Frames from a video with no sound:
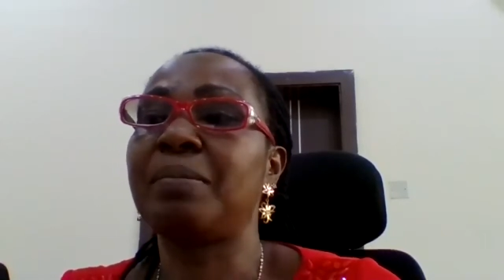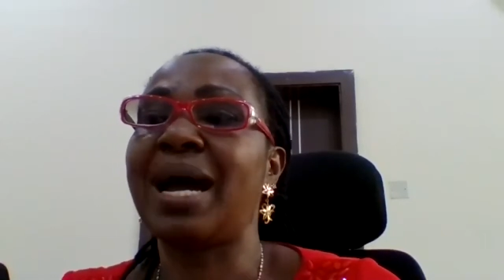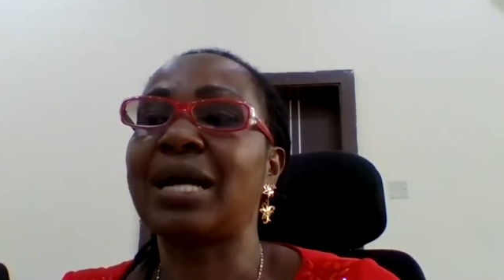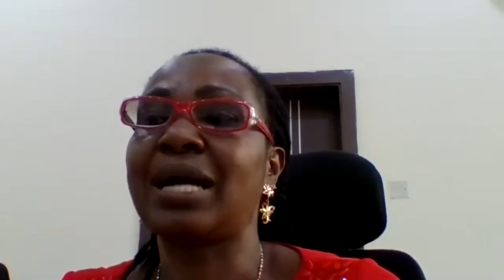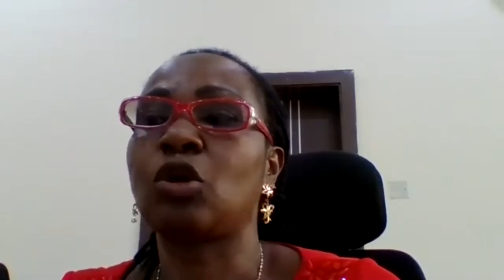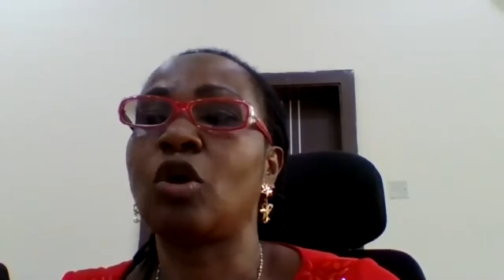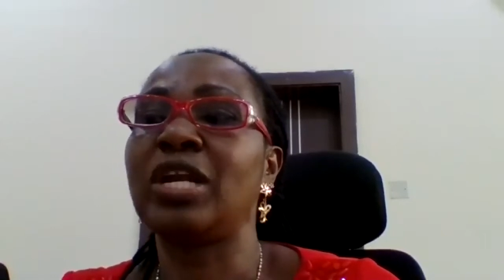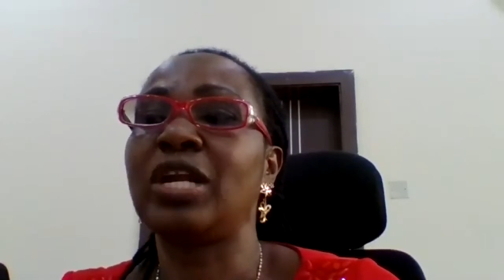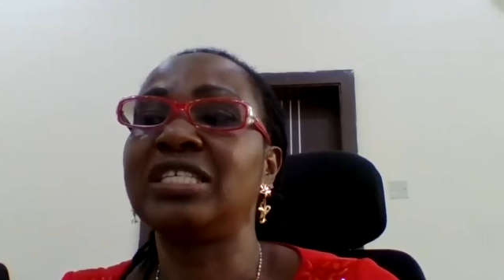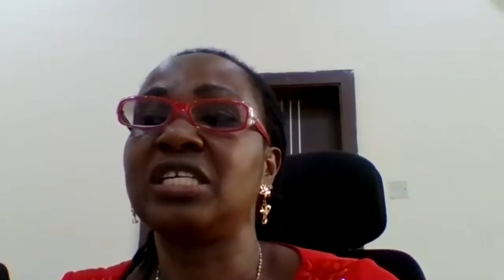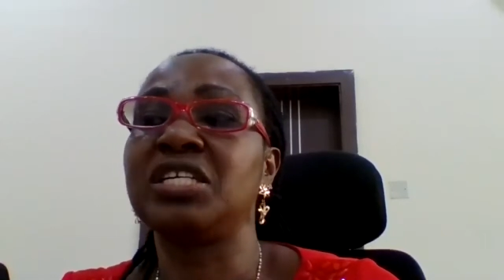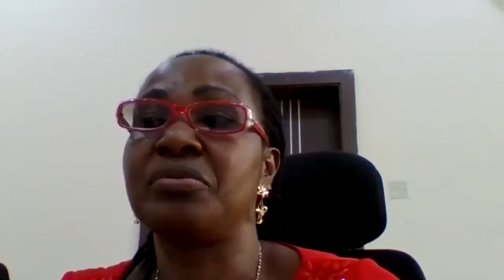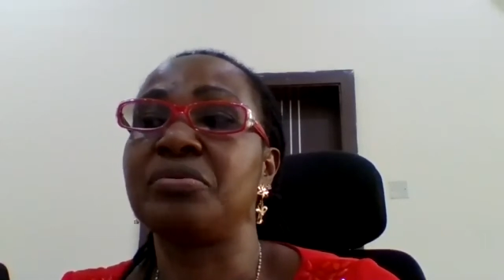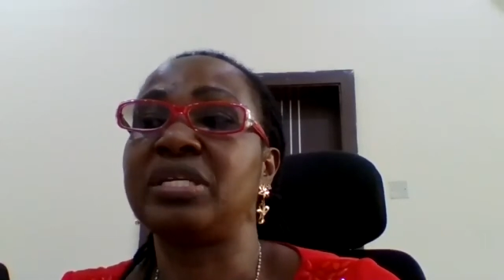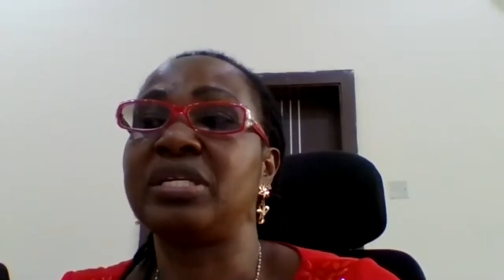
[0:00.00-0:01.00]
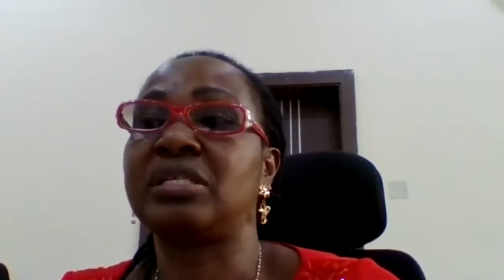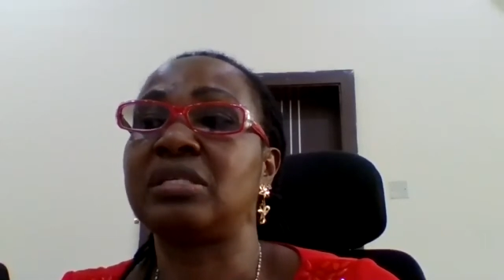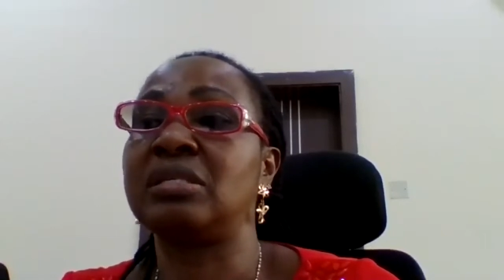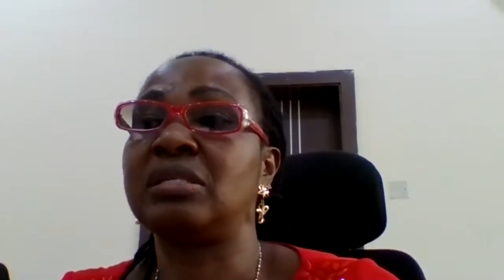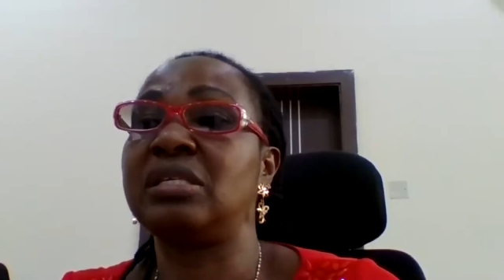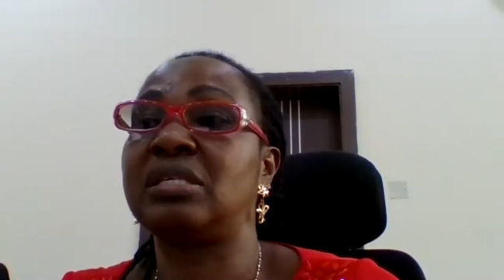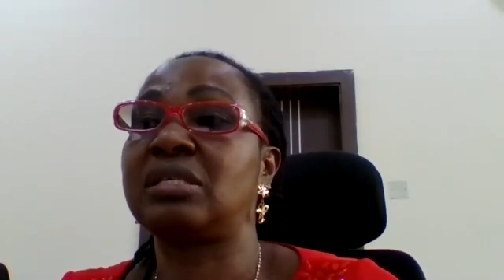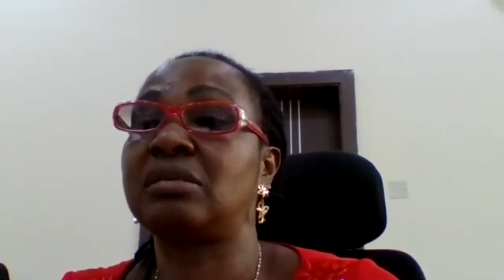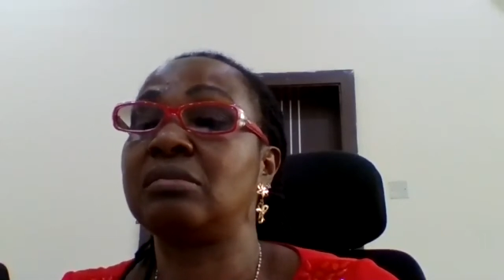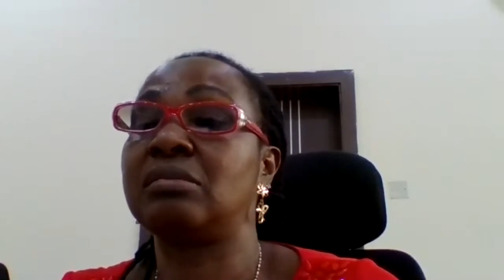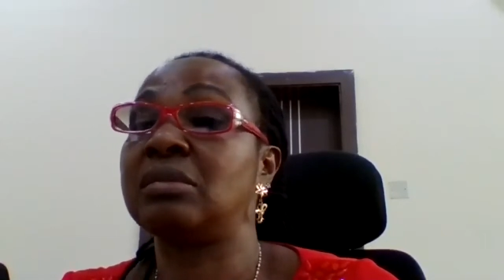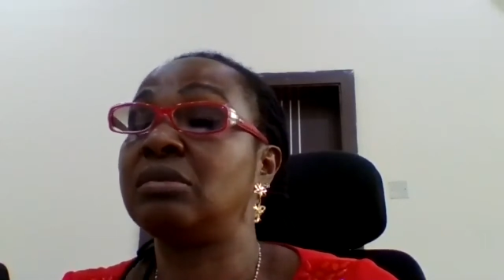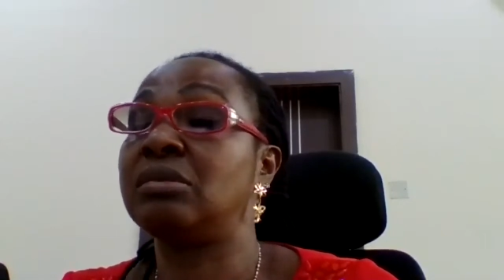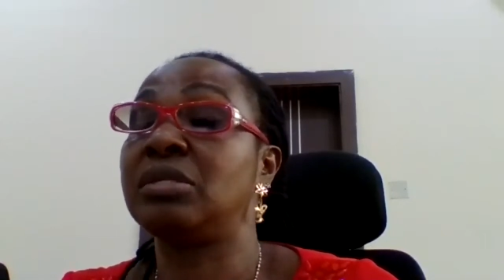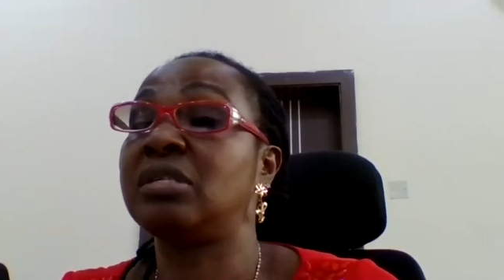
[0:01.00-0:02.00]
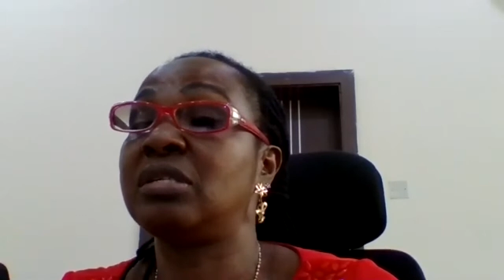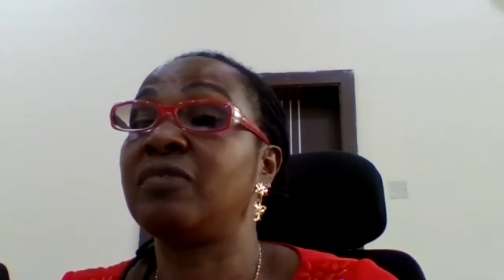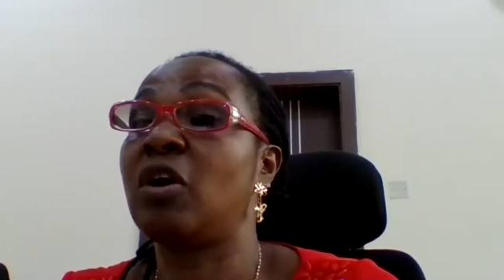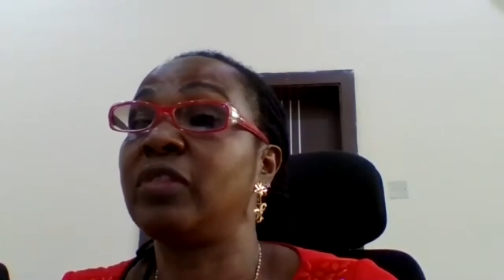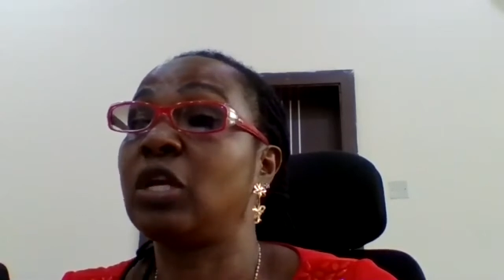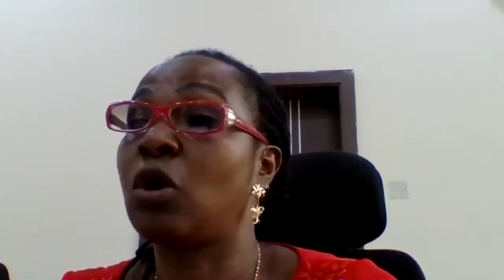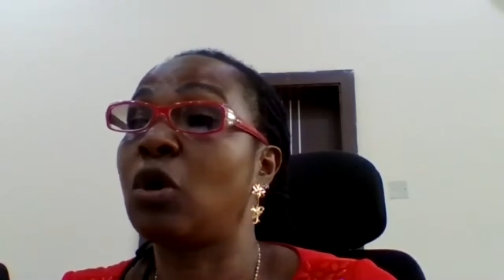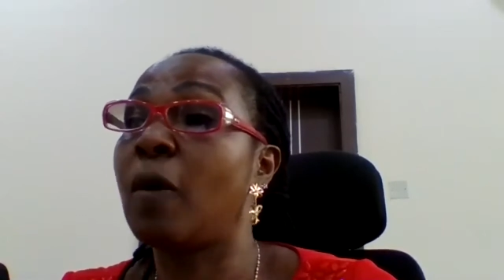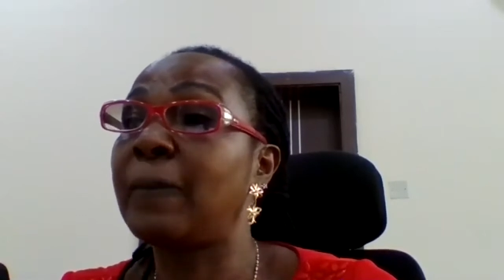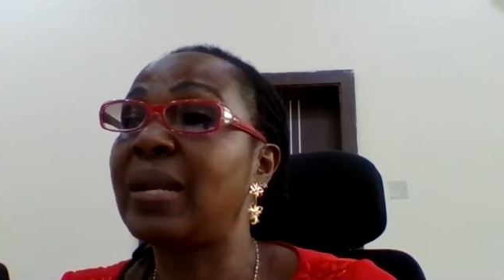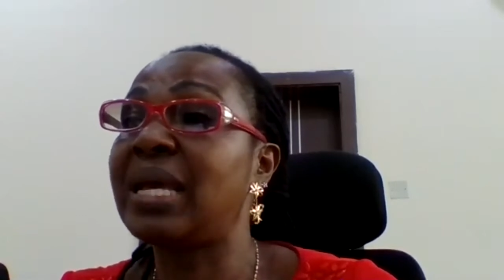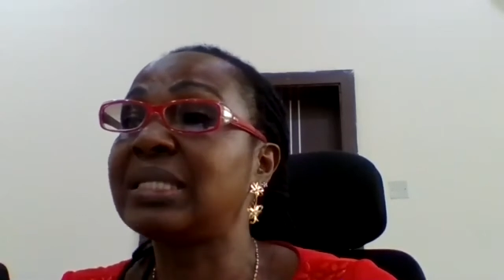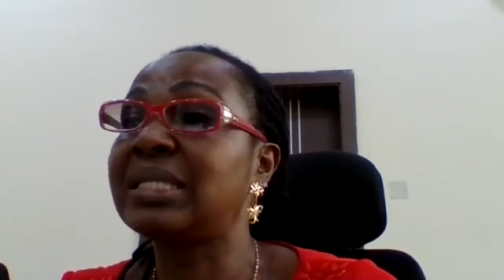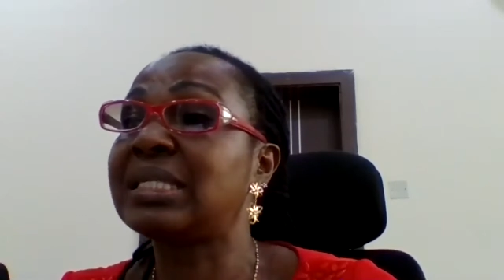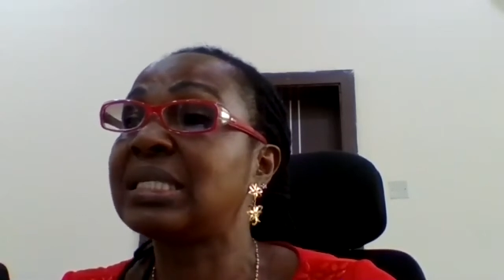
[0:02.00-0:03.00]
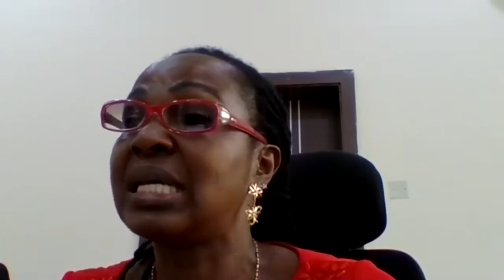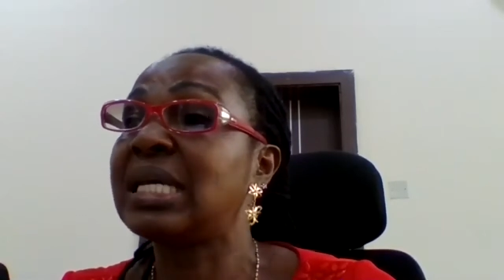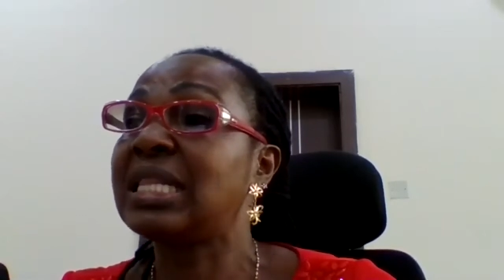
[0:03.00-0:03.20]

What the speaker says: by acknowledging the receiver of the complaint,